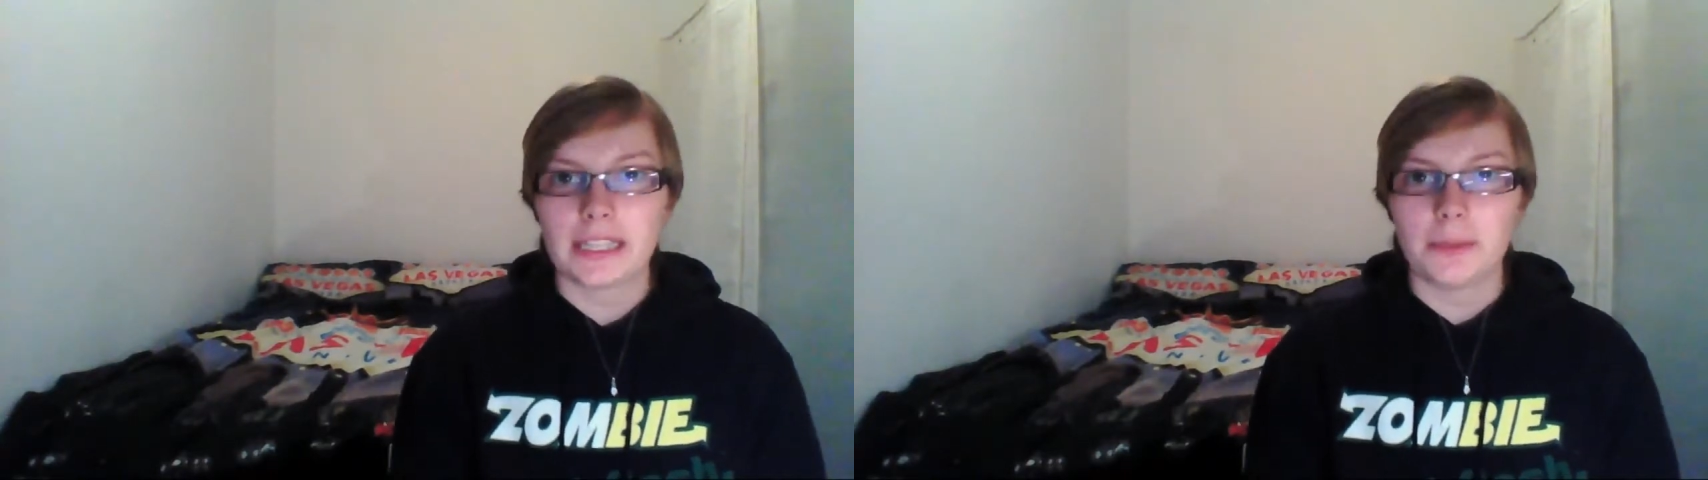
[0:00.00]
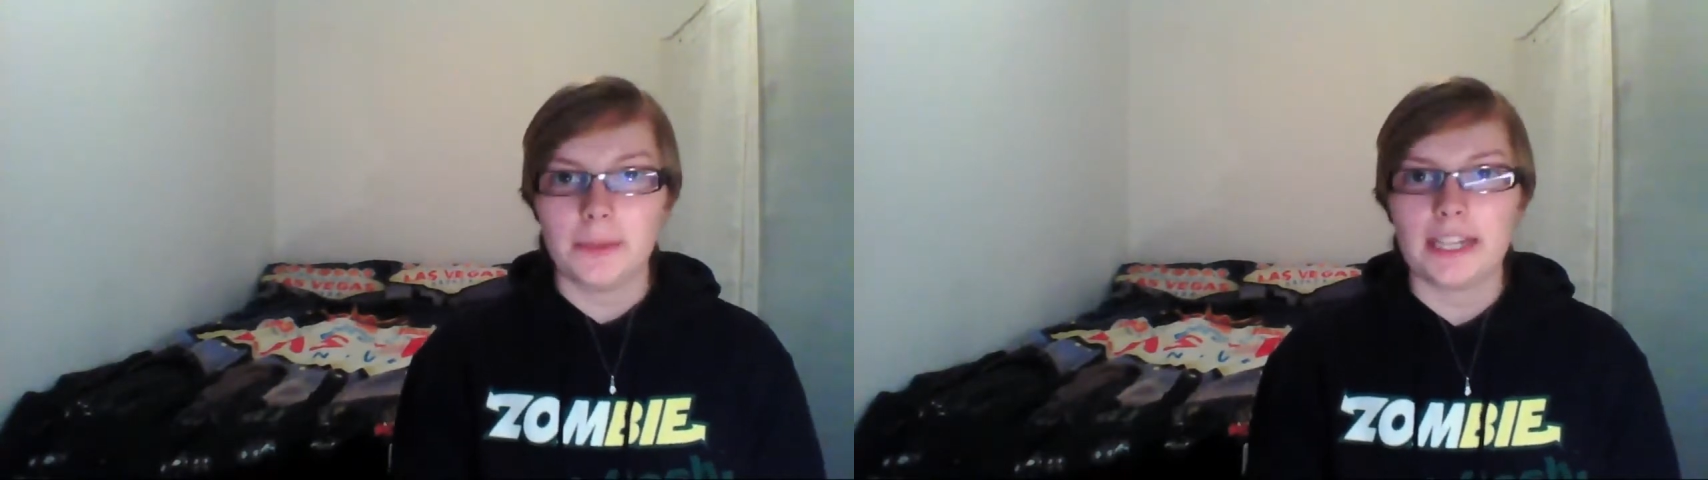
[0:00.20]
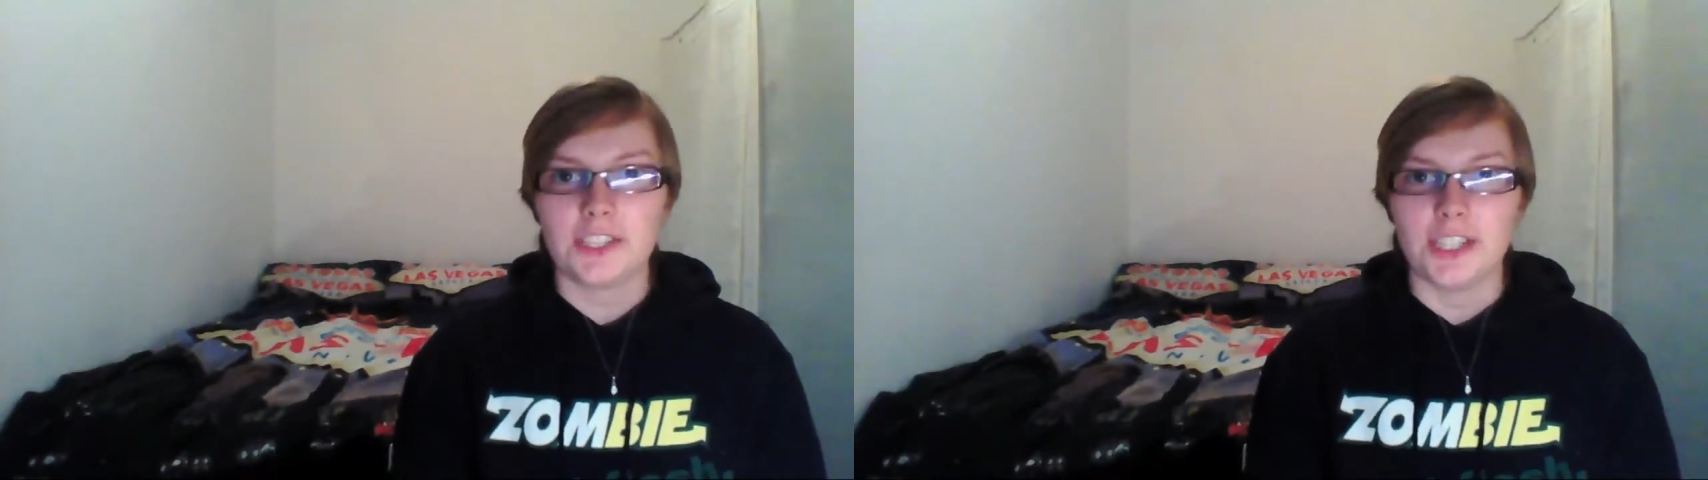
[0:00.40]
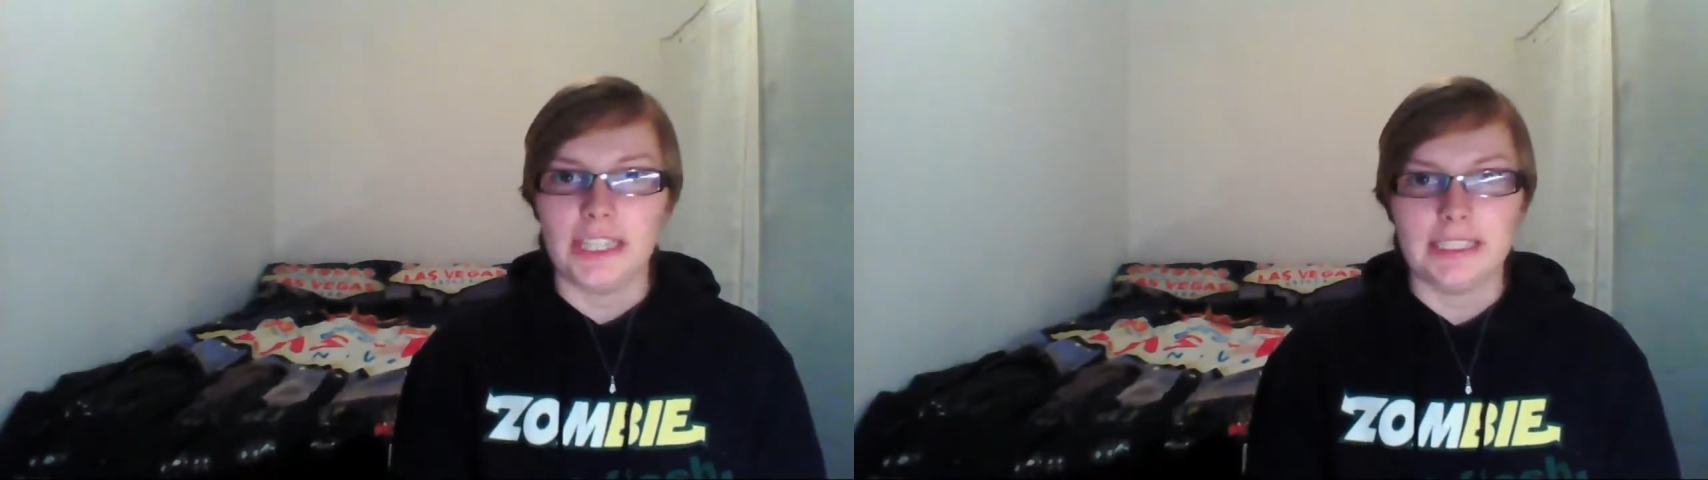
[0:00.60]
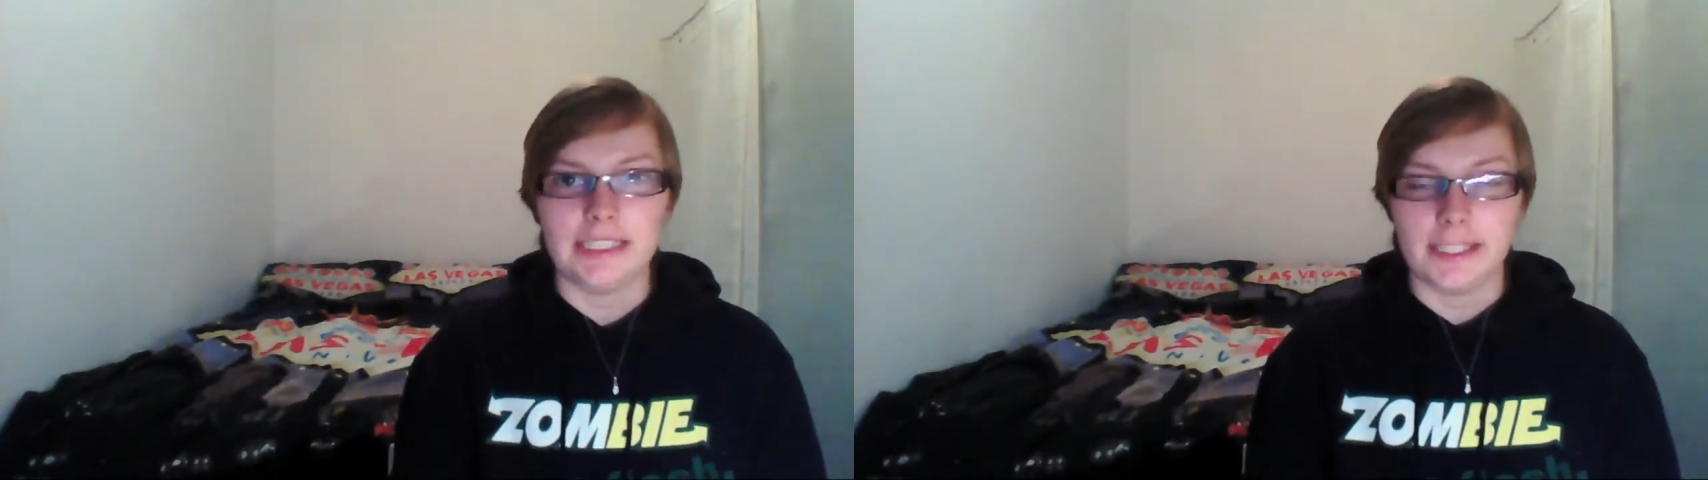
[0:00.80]
the picture
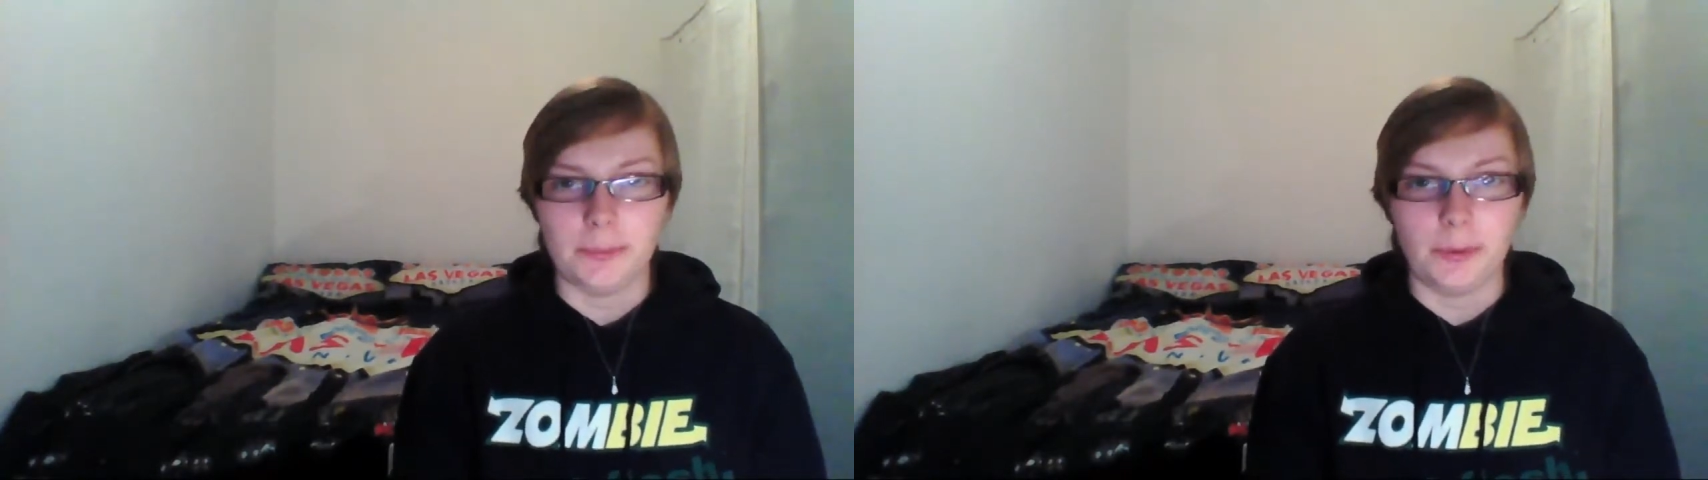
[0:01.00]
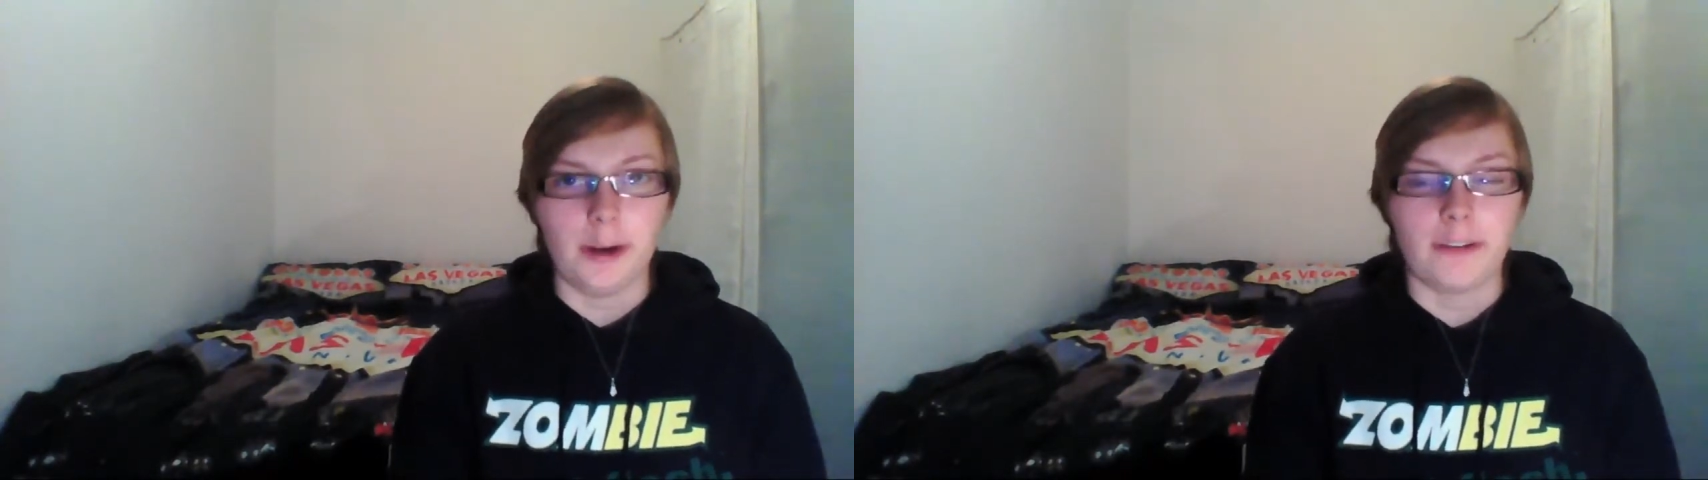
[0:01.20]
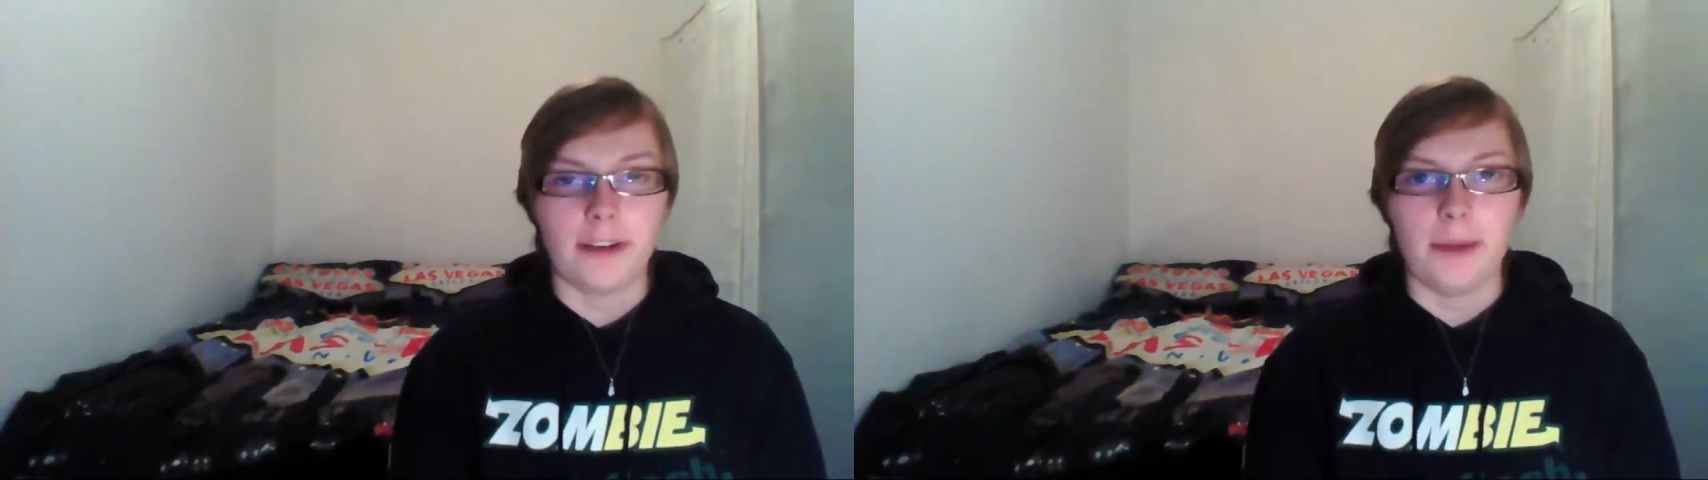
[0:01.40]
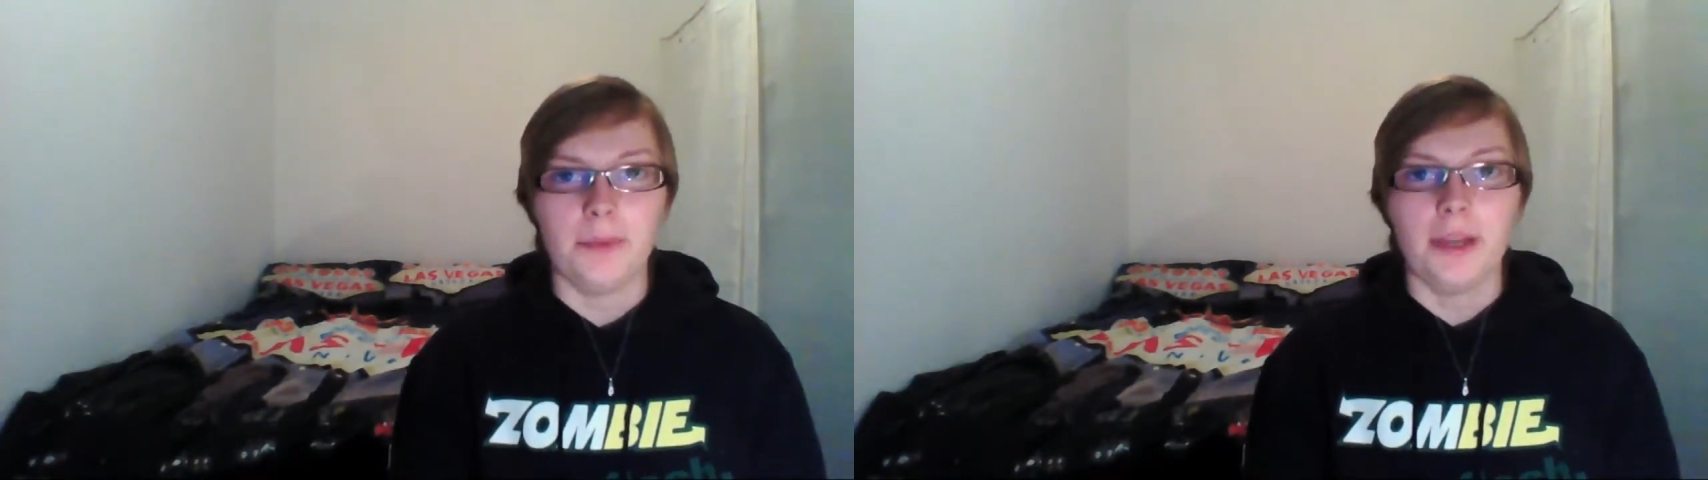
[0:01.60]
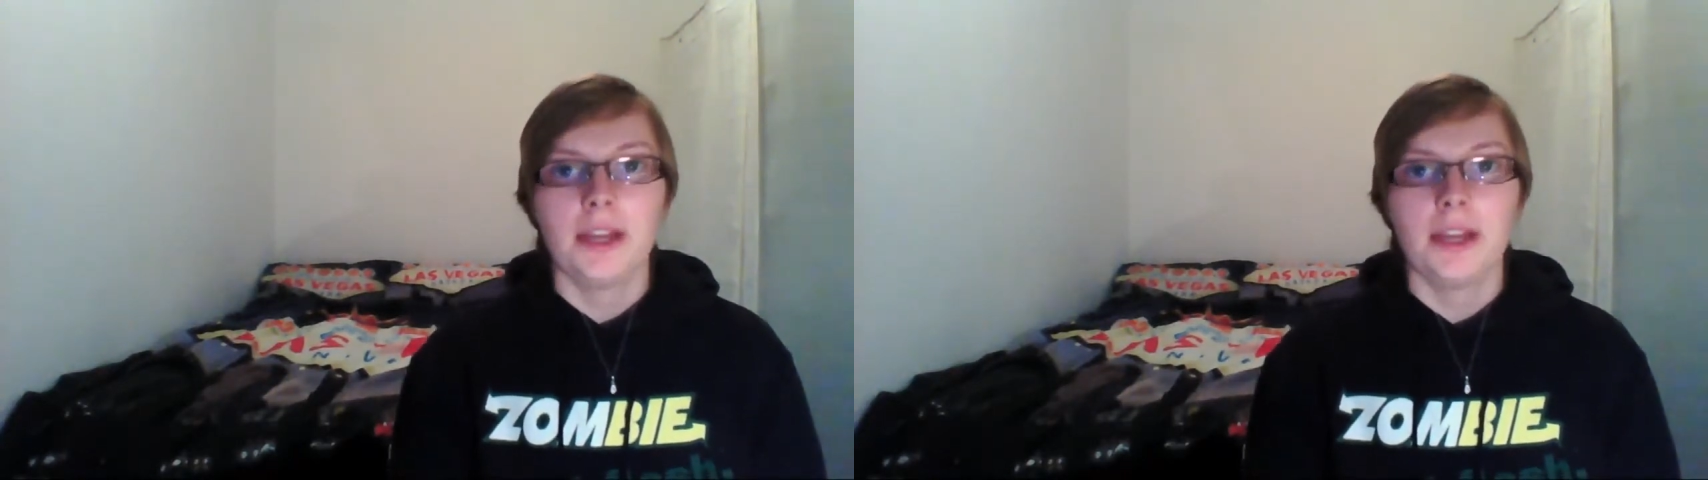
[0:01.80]
into the program,